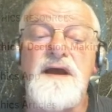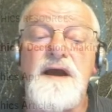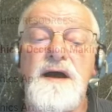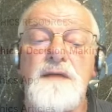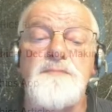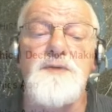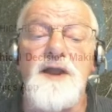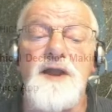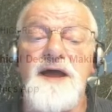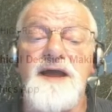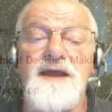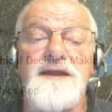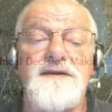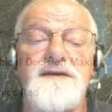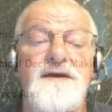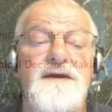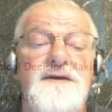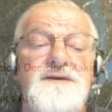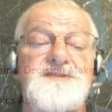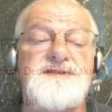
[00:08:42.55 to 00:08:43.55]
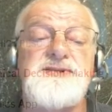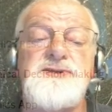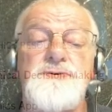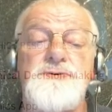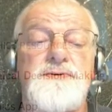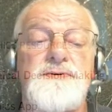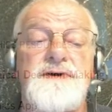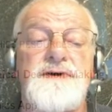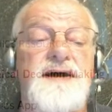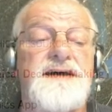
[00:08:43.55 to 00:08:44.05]
Applied uh,
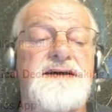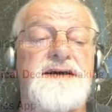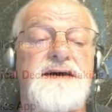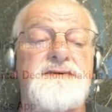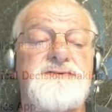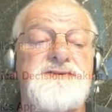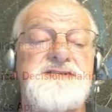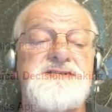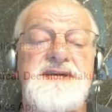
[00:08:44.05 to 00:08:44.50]
School uh, uh,